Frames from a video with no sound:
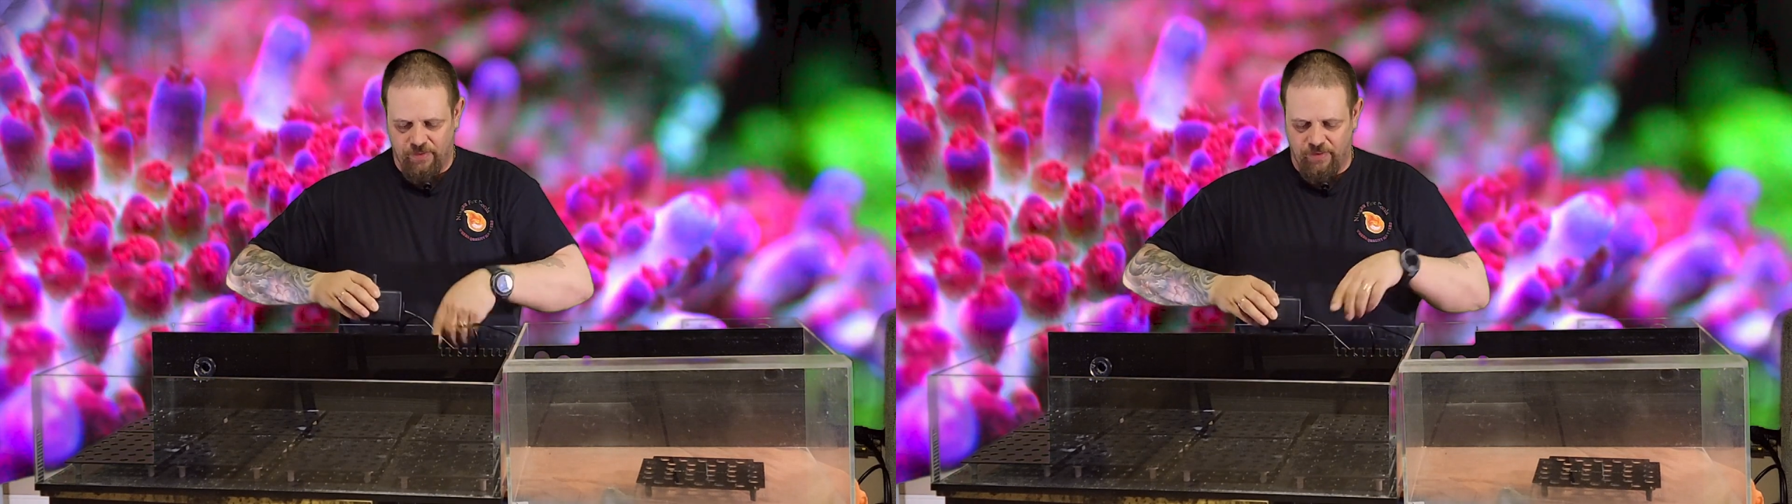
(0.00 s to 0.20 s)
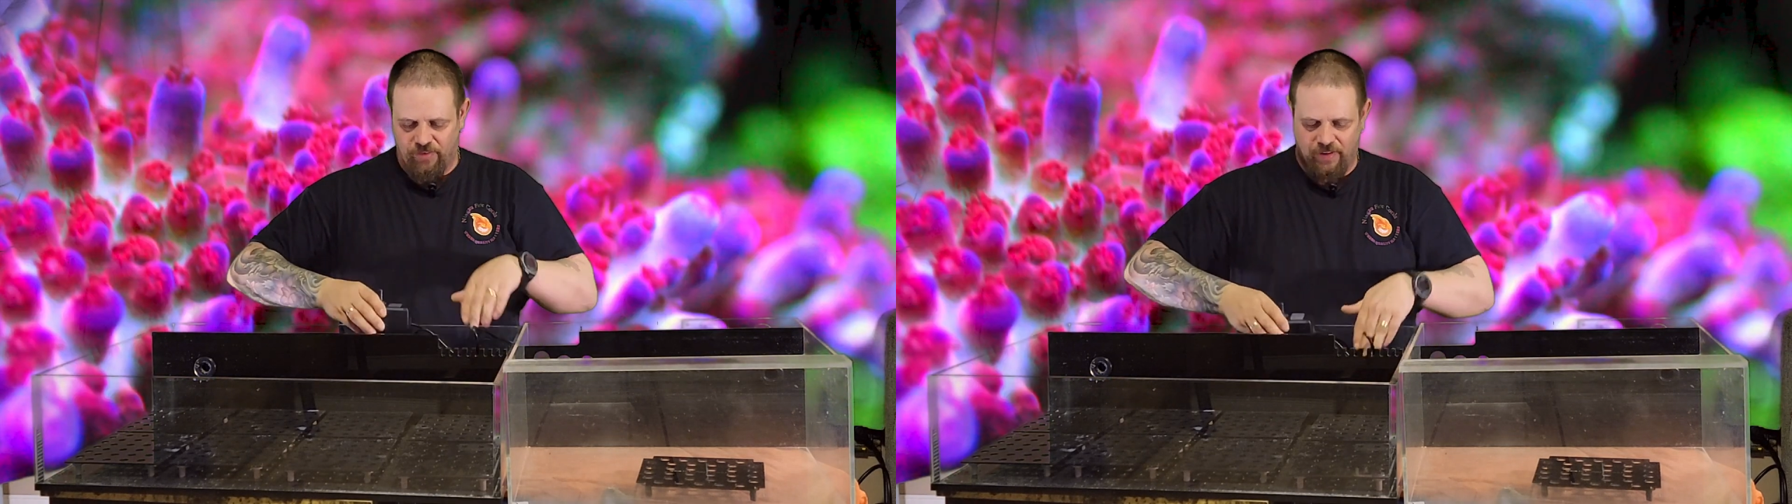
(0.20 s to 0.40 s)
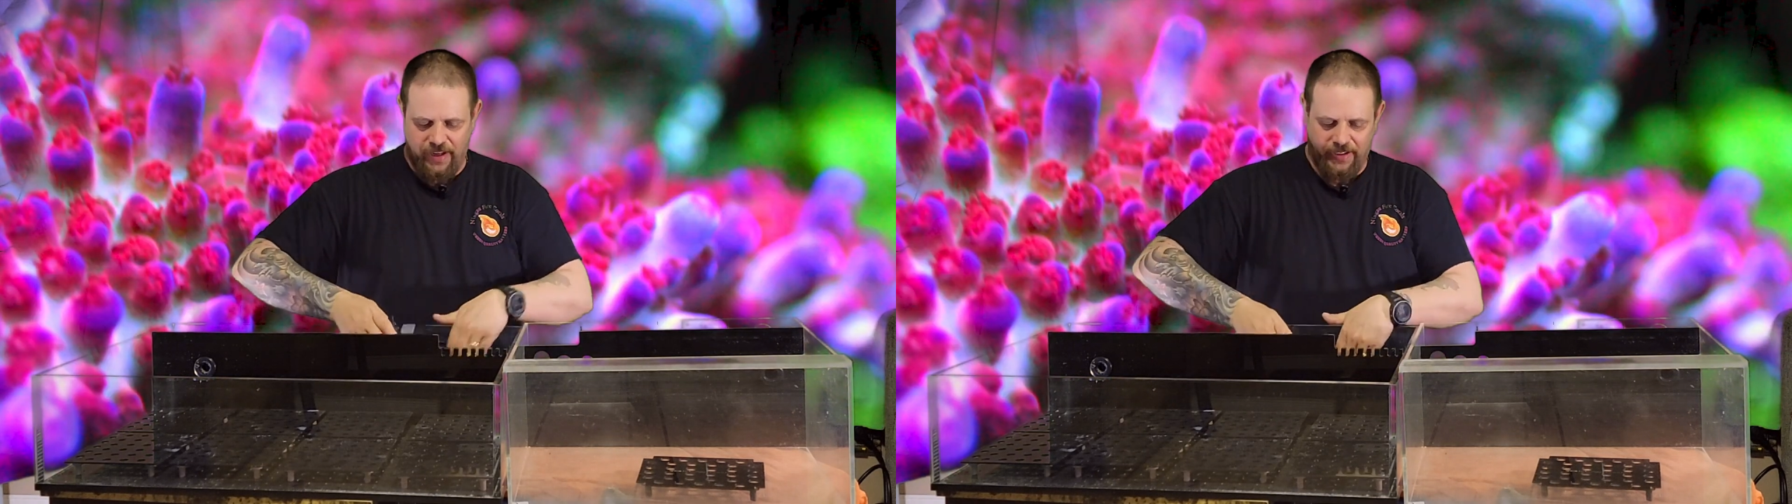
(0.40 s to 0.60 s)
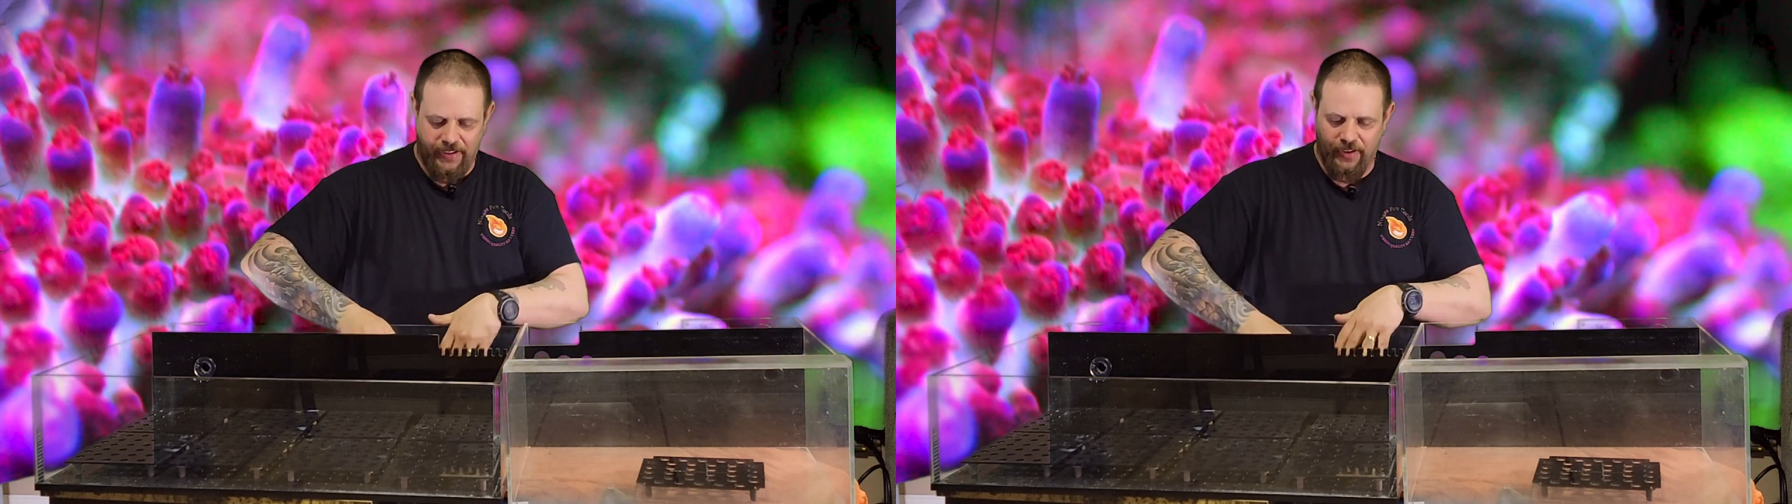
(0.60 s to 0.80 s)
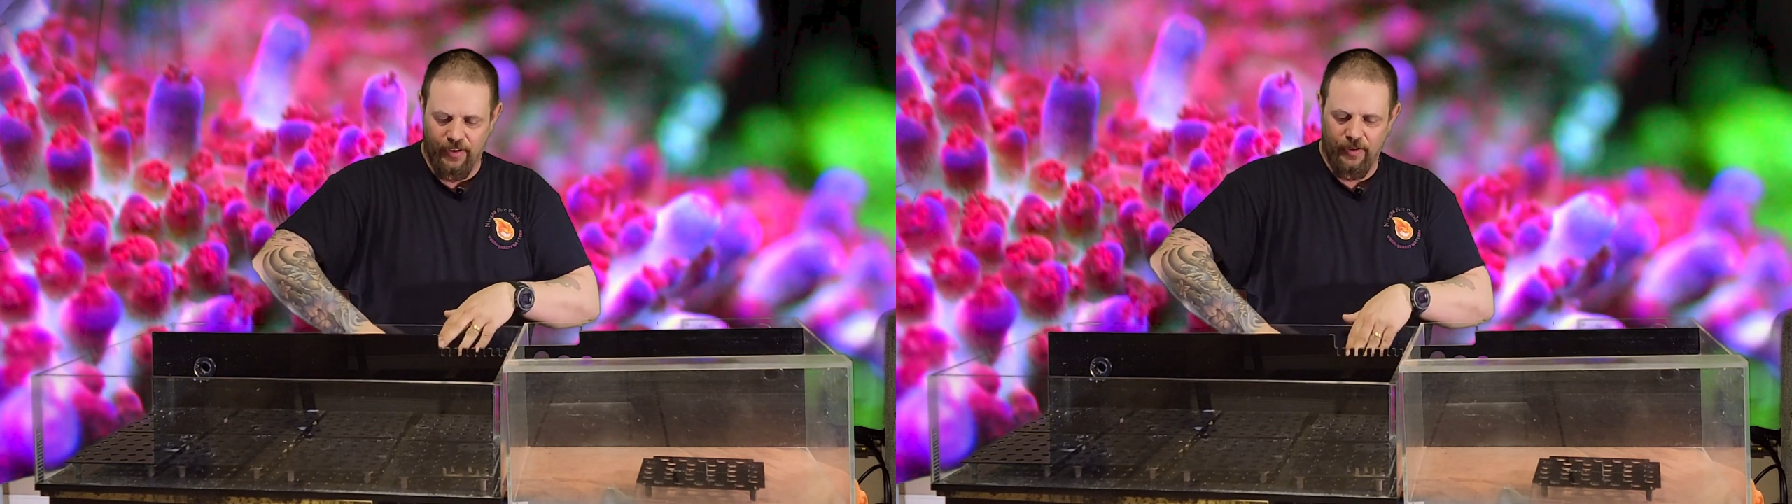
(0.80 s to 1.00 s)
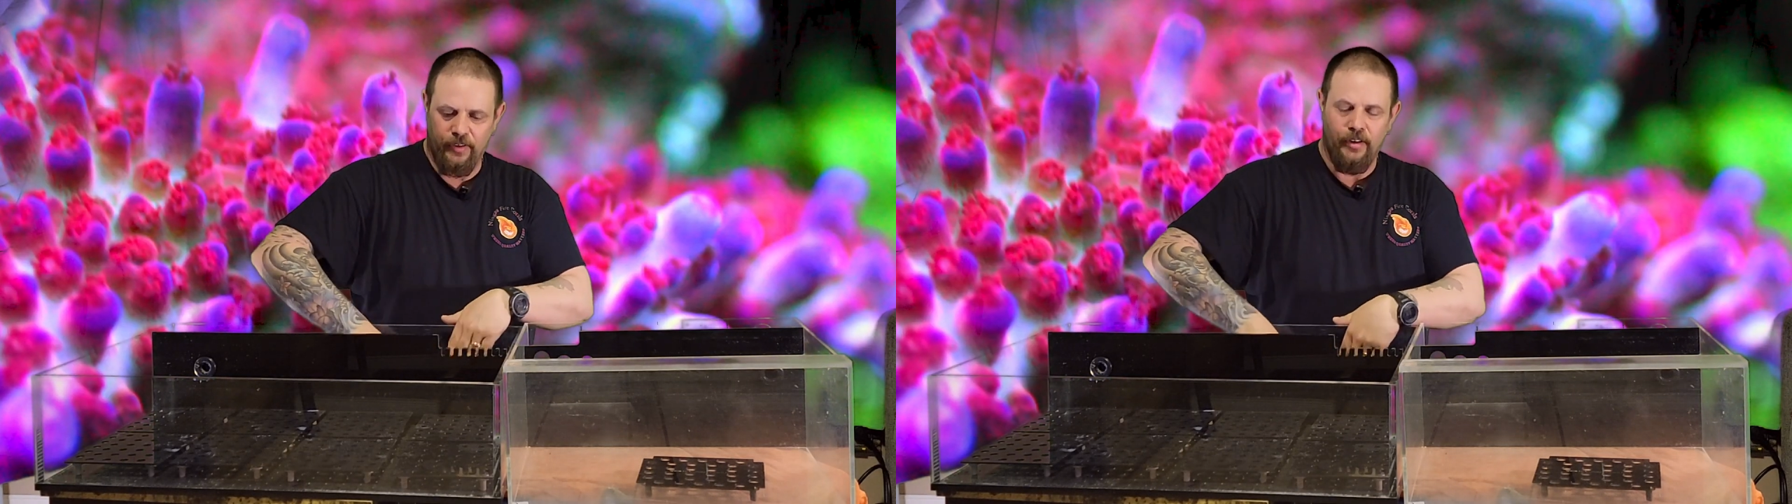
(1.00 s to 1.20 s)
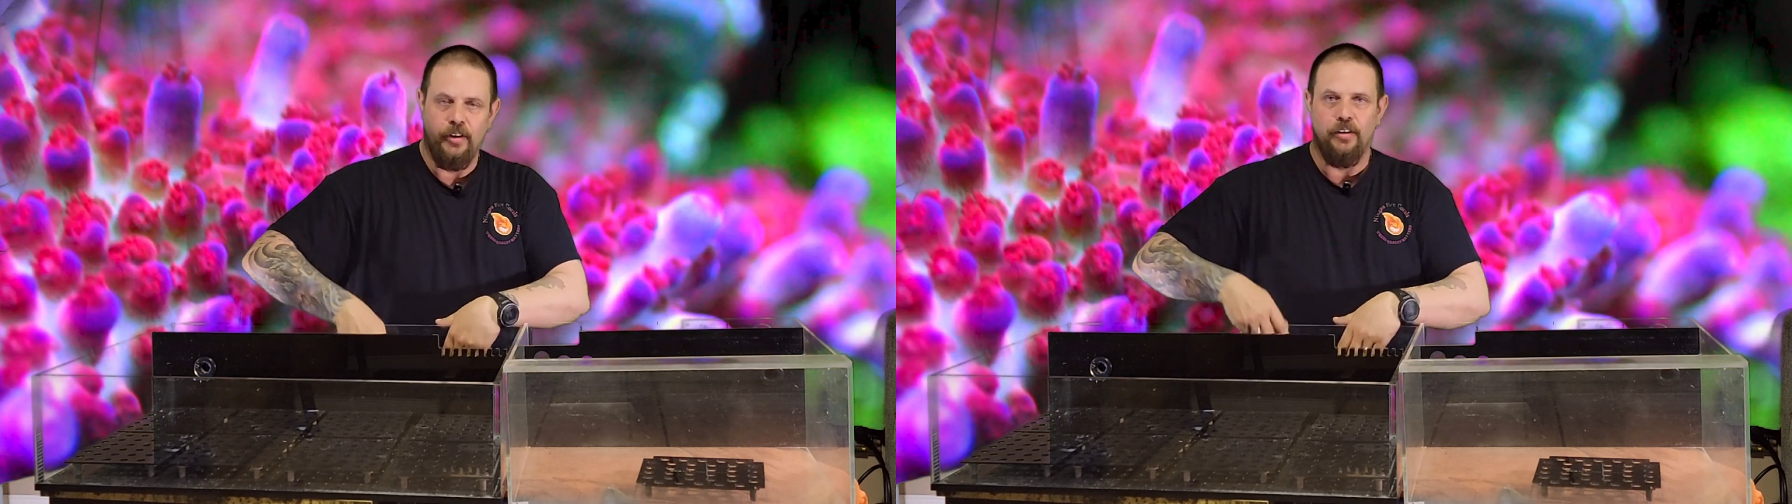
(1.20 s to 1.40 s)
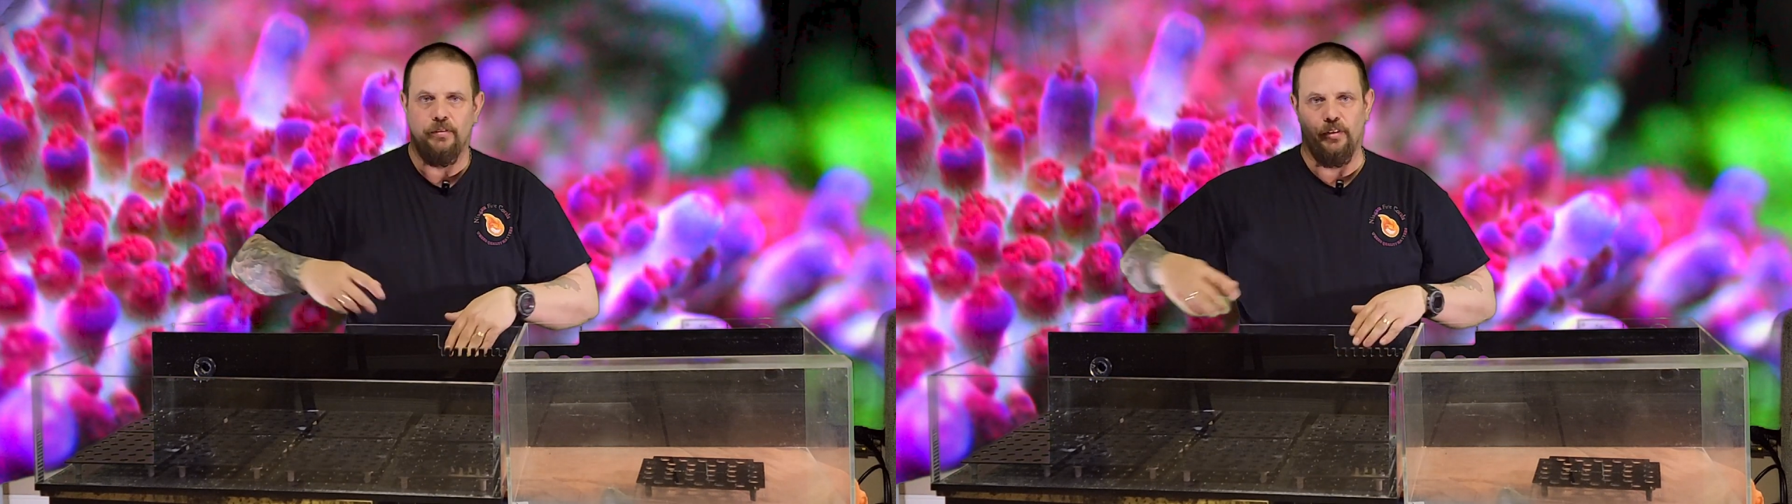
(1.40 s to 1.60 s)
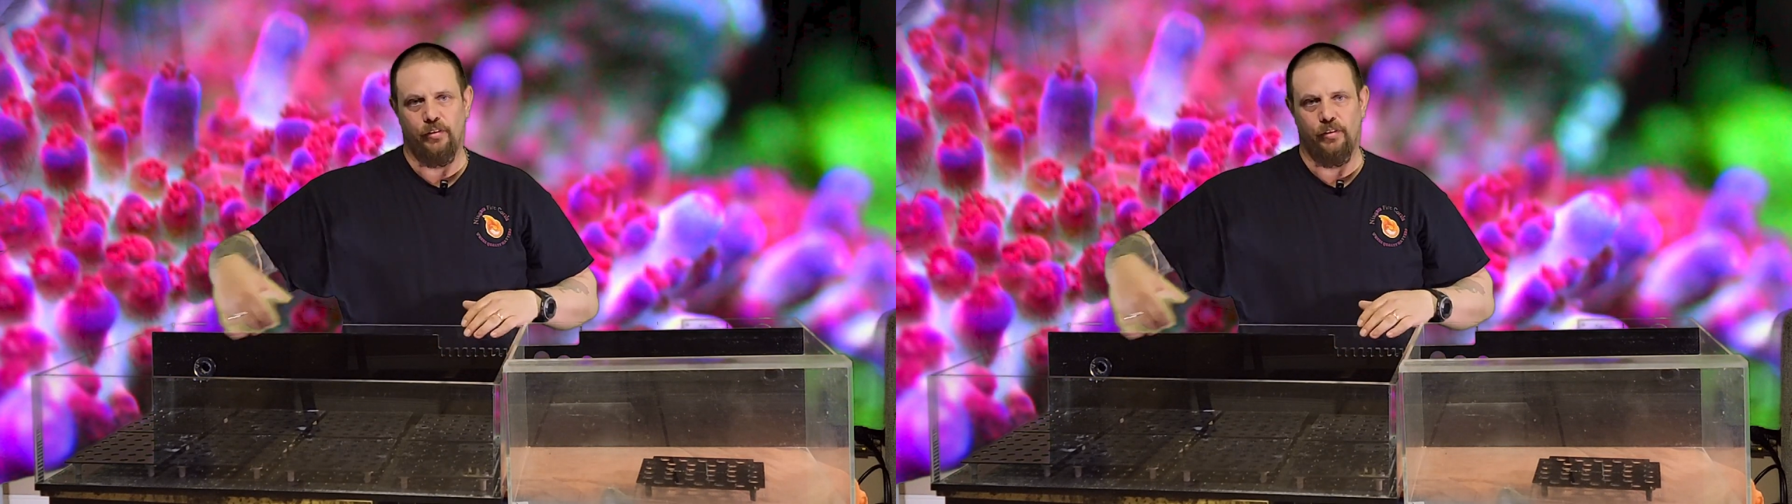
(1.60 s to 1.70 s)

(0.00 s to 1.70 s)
this tank here for